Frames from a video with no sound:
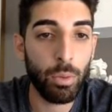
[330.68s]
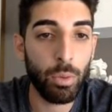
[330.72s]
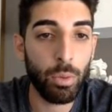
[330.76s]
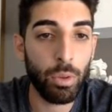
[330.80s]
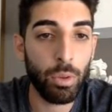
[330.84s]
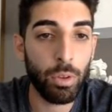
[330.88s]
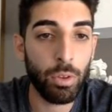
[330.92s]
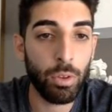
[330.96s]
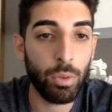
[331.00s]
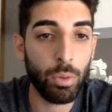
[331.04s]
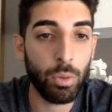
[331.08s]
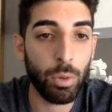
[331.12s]

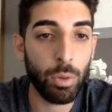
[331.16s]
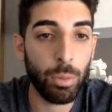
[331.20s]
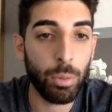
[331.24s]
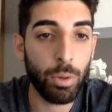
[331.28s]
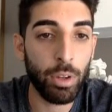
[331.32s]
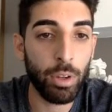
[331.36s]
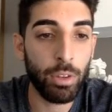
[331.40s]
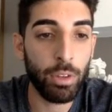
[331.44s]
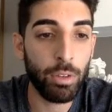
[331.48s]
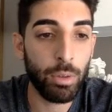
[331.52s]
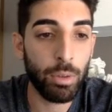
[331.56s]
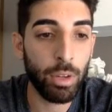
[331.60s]
this
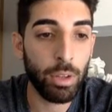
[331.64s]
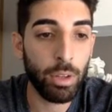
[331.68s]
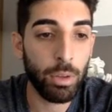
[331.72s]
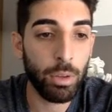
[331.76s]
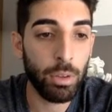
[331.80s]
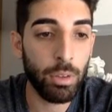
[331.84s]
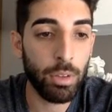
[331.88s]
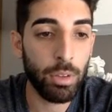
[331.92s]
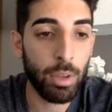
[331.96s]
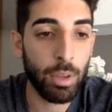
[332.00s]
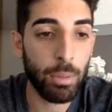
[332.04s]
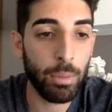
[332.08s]
WordPress directory
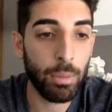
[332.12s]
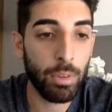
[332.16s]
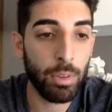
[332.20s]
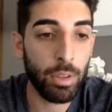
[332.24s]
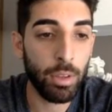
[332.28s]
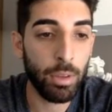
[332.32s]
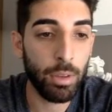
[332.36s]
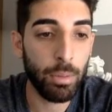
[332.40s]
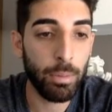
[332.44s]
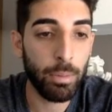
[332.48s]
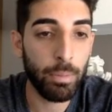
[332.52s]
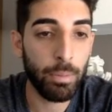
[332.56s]
is
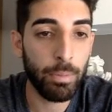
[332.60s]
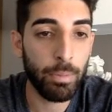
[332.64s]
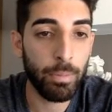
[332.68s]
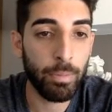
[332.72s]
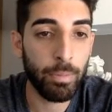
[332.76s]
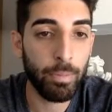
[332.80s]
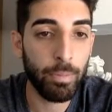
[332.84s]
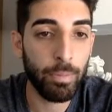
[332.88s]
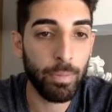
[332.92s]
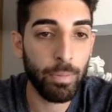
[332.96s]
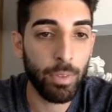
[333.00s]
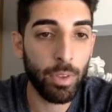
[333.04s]
empty,
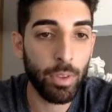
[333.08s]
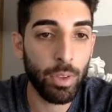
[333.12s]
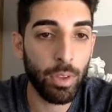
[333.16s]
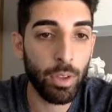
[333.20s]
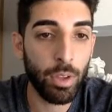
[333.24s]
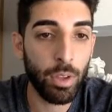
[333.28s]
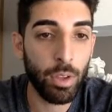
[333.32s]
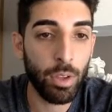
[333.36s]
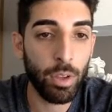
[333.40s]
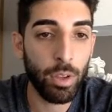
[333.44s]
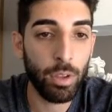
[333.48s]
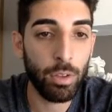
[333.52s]

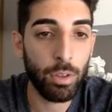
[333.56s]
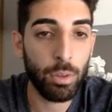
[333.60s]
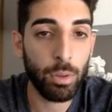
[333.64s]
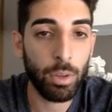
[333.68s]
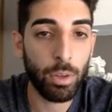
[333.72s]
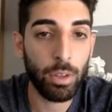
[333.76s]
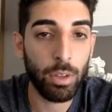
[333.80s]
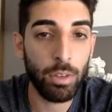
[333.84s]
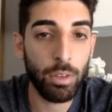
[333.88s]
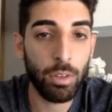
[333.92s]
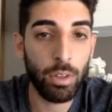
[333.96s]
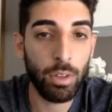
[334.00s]
so we
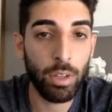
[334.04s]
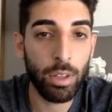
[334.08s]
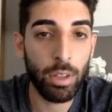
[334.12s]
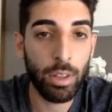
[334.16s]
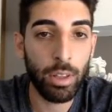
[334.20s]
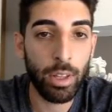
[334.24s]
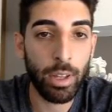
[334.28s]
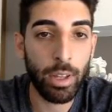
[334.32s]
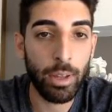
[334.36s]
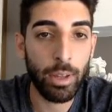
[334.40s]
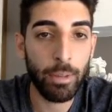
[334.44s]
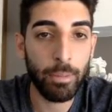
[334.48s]
can delete
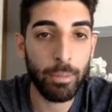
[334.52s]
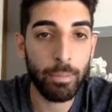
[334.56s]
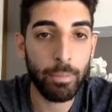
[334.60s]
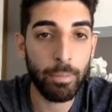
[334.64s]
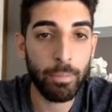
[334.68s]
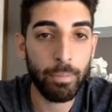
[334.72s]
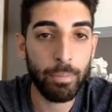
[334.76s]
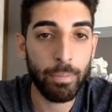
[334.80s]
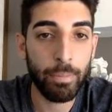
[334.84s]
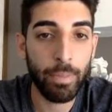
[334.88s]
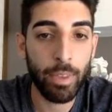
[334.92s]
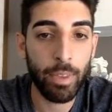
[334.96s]
that.
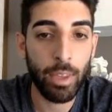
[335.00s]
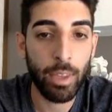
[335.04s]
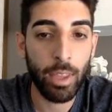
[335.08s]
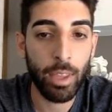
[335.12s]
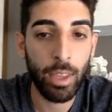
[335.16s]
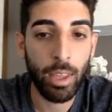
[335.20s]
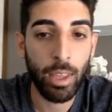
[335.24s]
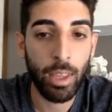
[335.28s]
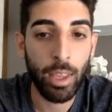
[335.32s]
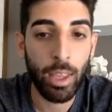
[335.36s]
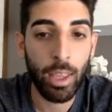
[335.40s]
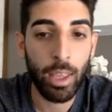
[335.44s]

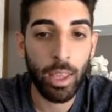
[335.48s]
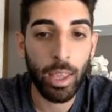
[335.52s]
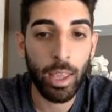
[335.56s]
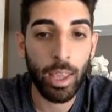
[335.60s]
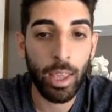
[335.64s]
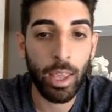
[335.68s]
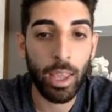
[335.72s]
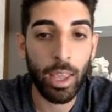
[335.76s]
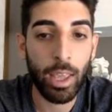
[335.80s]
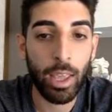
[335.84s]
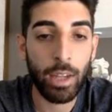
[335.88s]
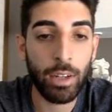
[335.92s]

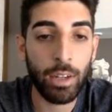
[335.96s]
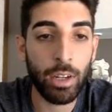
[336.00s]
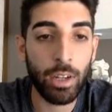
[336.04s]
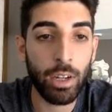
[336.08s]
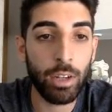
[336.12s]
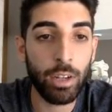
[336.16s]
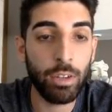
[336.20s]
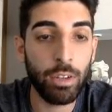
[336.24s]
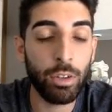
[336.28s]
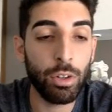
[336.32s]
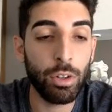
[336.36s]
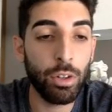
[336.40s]
And
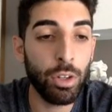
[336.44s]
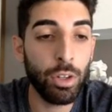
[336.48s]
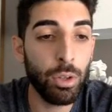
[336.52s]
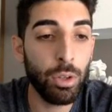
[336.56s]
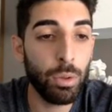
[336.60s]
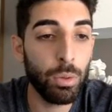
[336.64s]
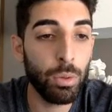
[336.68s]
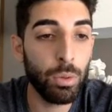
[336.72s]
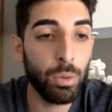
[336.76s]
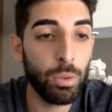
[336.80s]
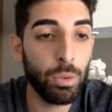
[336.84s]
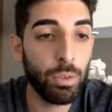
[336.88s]
under
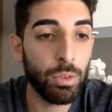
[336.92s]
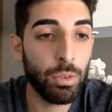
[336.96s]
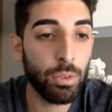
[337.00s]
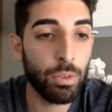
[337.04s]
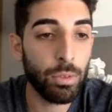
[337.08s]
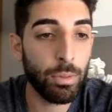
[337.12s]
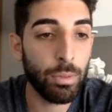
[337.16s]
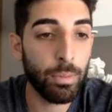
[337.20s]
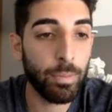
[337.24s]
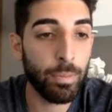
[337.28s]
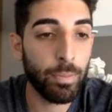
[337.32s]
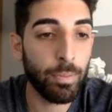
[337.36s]

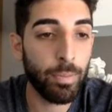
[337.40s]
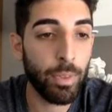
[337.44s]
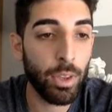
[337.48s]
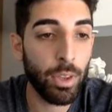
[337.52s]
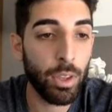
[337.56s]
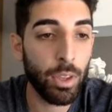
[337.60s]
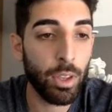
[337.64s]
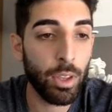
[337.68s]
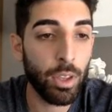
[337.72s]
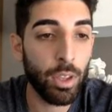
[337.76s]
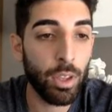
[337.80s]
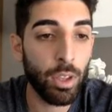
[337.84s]
news,
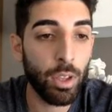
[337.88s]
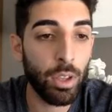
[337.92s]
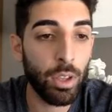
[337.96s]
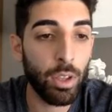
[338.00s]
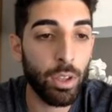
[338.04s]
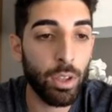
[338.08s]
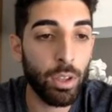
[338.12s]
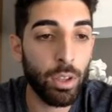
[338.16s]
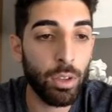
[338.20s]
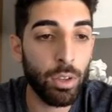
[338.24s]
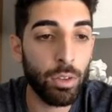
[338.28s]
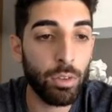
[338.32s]

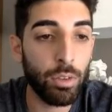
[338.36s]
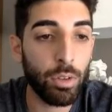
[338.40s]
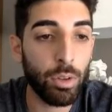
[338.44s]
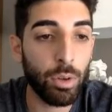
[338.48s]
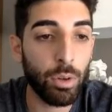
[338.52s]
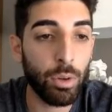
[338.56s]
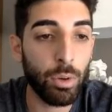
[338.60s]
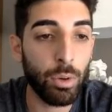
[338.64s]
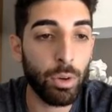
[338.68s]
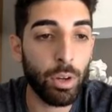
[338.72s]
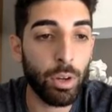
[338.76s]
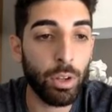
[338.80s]

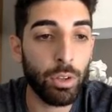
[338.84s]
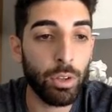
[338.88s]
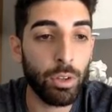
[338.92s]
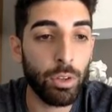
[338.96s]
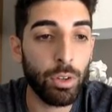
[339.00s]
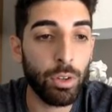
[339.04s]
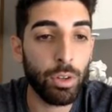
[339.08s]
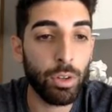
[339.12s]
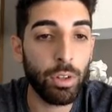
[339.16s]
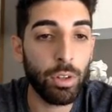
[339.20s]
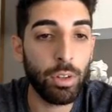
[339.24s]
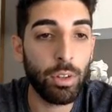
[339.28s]
so
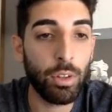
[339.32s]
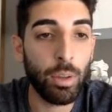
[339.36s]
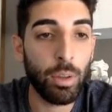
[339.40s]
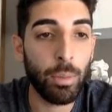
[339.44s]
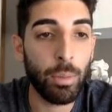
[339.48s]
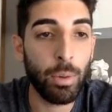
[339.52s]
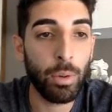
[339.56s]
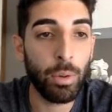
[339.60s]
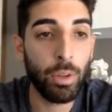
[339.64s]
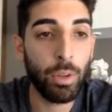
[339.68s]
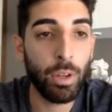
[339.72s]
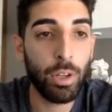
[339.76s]
under
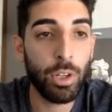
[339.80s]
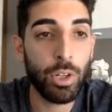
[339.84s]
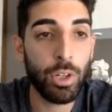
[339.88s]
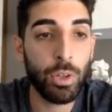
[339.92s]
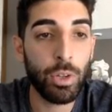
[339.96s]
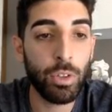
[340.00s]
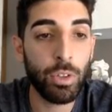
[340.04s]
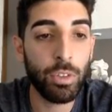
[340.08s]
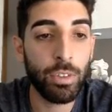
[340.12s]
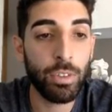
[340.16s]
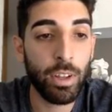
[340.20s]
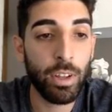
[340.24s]

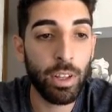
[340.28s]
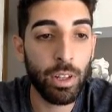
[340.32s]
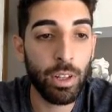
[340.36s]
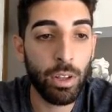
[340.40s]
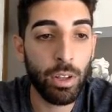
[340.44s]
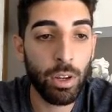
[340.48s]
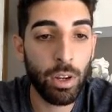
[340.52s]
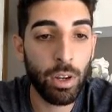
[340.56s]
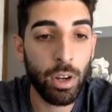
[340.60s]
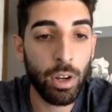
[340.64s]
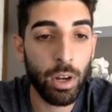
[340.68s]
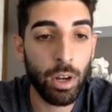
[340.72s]

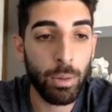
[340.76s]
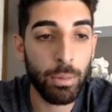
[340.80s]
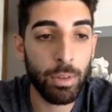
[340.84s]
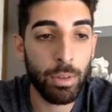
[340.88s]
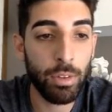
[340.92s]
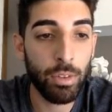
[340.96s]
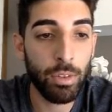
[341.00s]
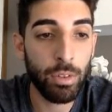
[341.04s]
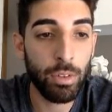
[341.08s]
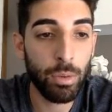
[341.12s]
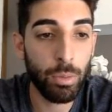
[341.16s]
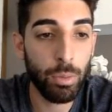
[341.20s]
demo.josephvalley.com, this
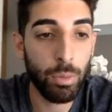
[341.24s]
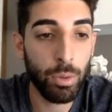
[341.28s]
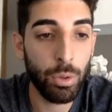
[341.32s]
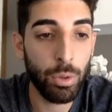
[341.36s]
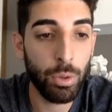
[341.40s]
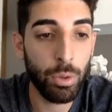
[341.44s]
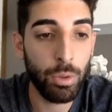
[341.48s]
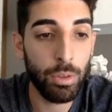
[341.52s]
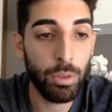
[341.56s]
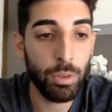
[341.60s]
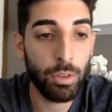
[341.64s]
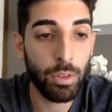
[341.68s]
is the
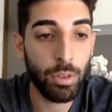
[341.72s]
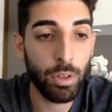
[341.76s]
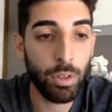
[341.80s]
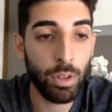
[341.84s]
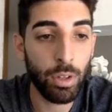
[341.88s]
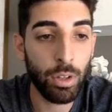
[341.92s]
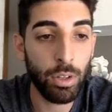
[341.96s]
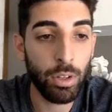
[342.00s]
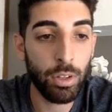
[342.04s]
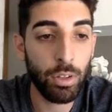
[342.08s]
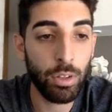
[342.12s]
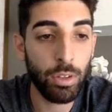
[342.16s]
roots,
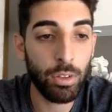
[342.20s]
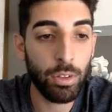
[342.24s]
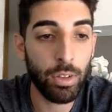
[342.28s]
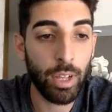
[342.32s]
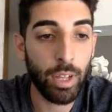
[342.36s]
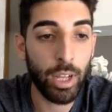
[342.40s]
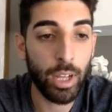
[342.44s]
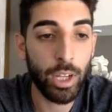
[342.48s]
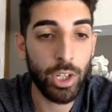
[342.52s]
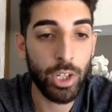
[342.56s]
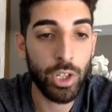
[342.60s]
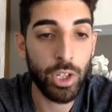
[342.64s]

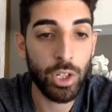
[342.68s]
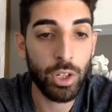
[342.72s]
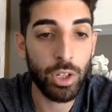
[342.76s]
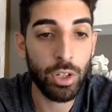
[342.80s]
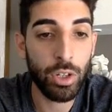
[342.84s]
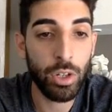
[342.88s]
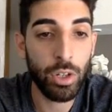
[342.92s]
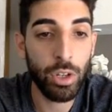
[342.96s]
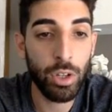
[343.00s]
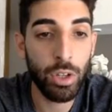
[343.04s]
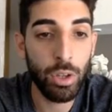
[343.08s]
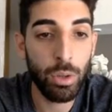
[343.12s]

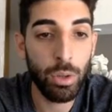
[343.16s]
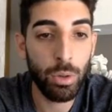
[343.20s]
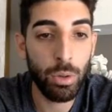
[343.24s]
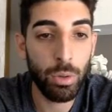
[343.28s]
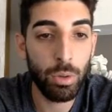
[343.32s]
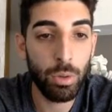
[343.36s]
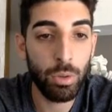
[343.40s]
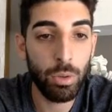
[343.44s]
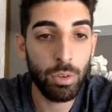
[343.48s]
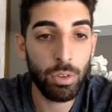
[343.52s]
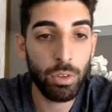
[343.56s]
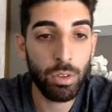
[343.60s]

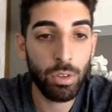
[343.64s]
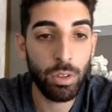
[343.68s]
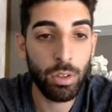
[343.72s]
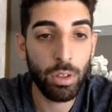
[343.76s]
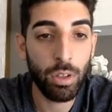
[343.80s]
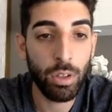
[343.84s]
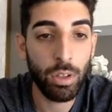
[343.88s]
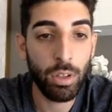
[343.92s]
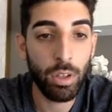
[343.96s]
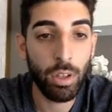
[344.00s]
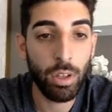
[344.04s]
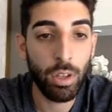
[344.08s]
/news,
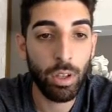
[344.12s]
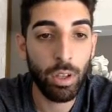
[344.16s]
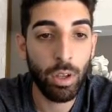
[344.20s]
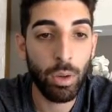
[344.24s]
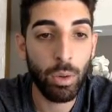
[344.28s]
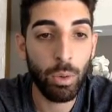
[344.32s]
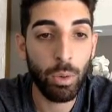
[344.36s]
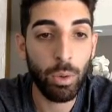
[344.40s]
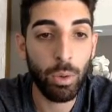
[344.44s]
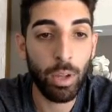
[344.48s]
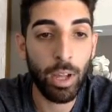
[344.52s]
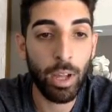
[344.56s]

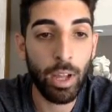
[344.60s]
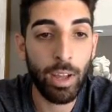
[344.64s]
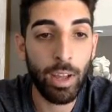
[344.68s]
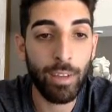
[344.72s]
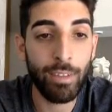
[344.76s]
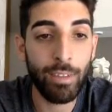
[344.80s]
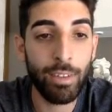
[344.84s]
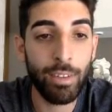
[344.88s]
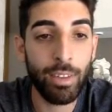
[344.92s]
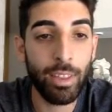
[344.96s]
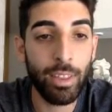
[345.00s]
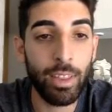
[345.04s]
we'll
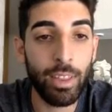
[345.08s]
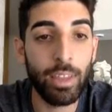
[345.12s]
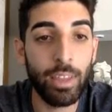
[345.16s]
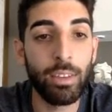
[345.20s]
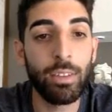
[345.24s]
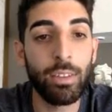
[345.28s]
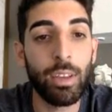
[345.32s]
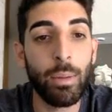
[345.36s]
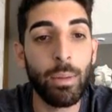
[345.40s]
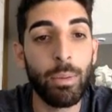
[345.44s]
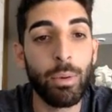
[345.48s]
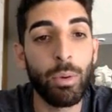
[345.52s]
have this
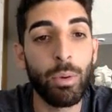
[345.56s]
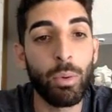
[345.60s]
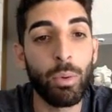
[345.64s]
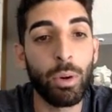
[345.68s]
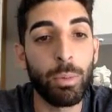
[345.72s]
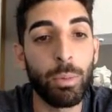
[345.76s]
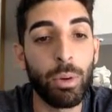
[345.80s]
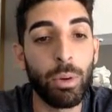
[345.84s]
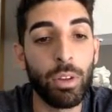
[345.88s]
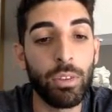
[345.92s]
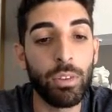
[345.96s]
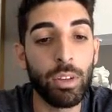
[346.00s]
separate
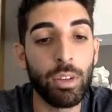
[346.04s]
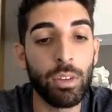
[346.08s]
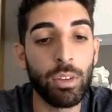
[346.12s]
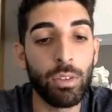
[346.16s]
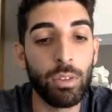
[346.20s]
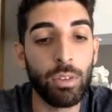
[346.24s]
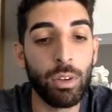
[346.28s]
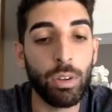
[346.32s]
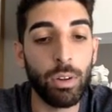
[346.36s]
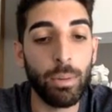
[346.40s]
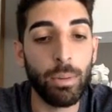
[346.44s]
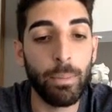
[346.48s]
WordPress
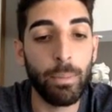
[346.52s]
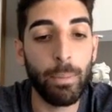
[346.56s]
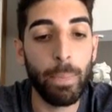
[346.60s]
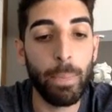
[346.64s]
install.